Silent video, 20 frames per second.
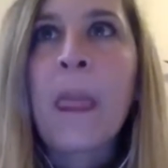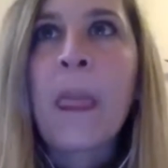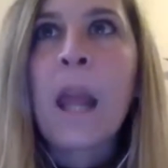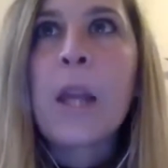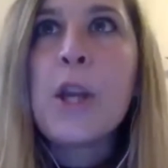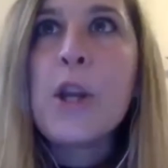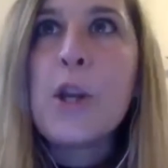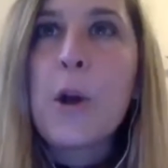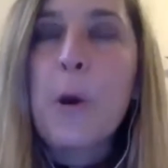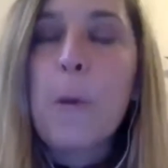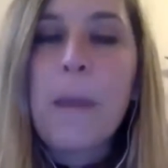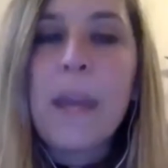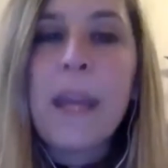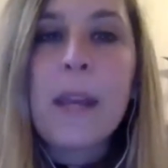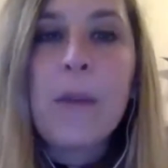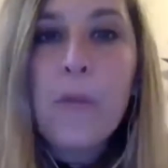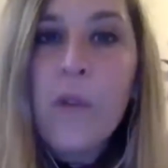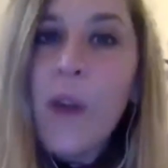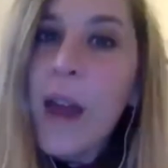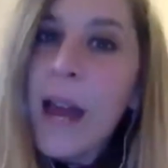you know,
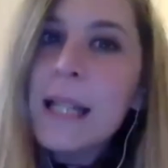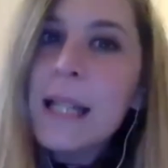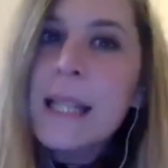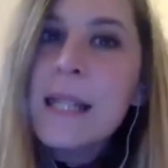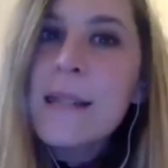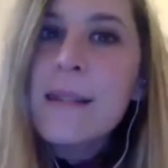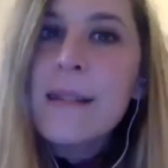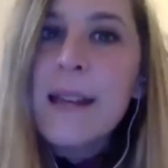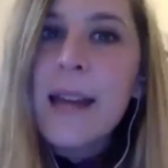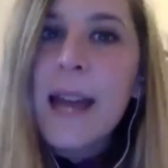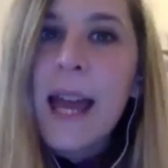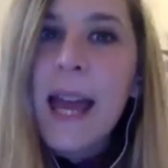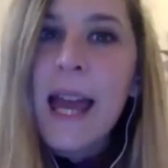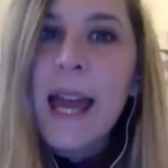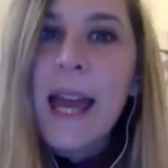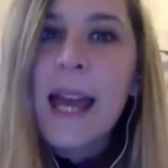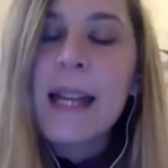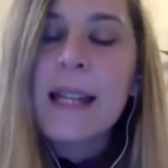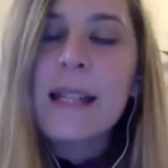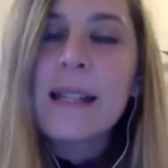make friends
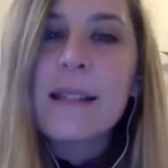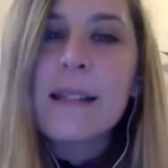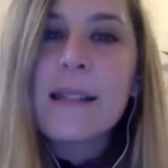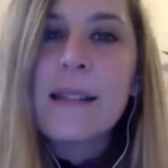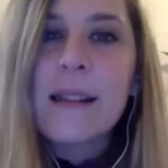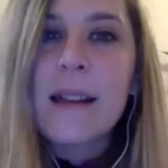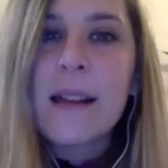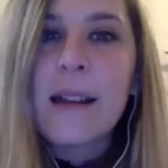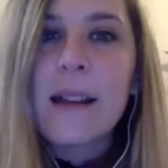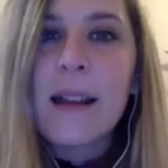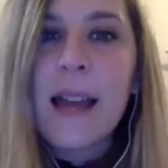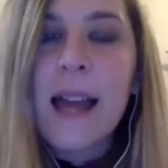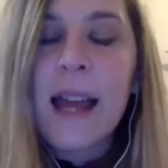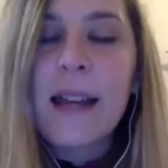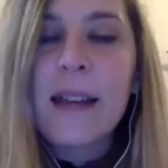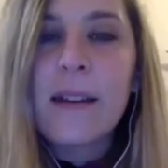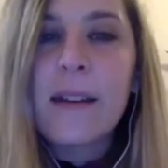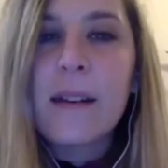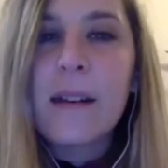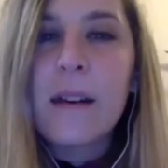and
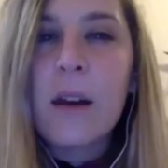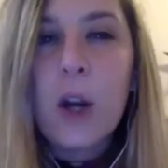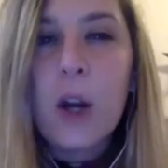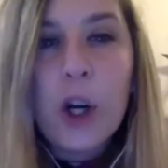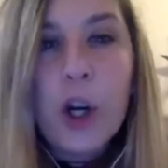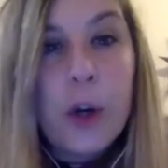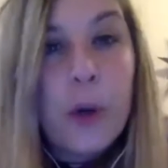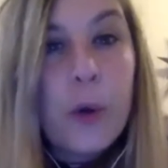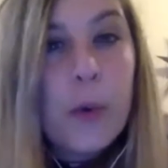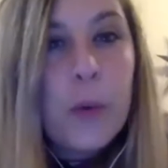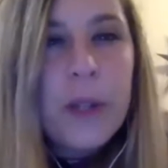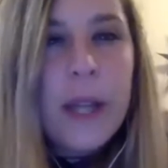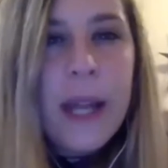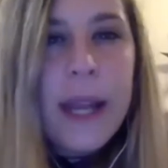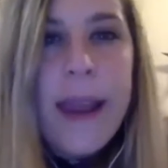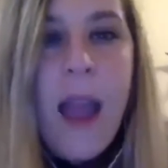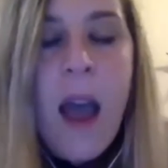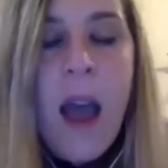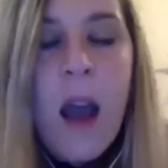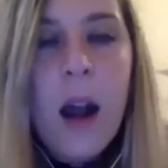learn who
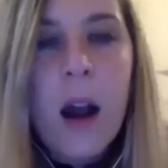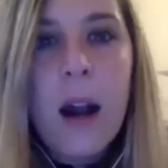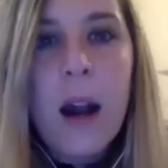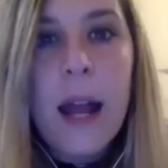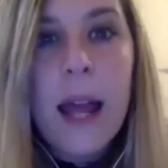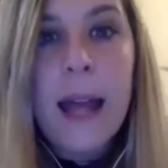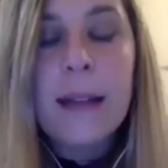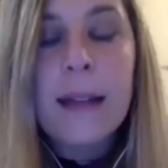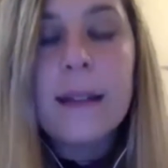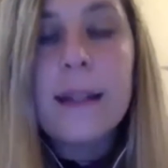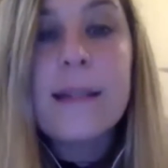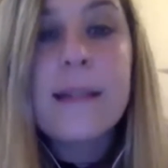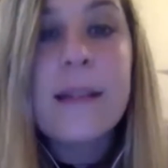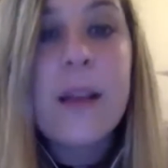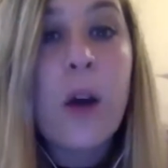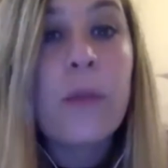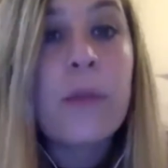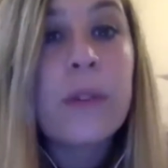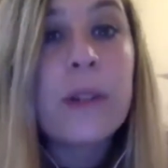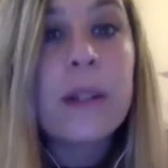they are and
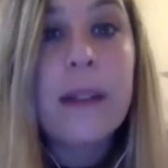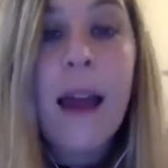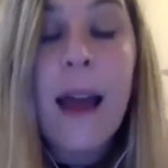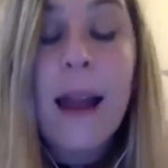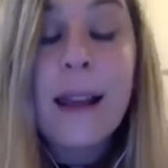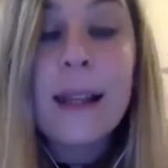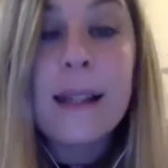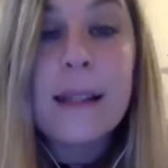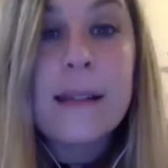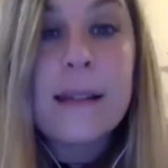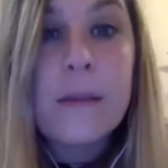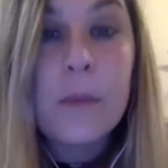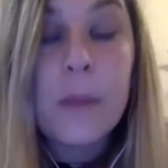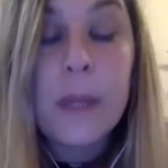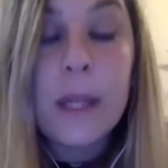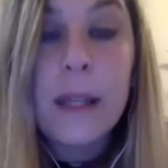discover talents.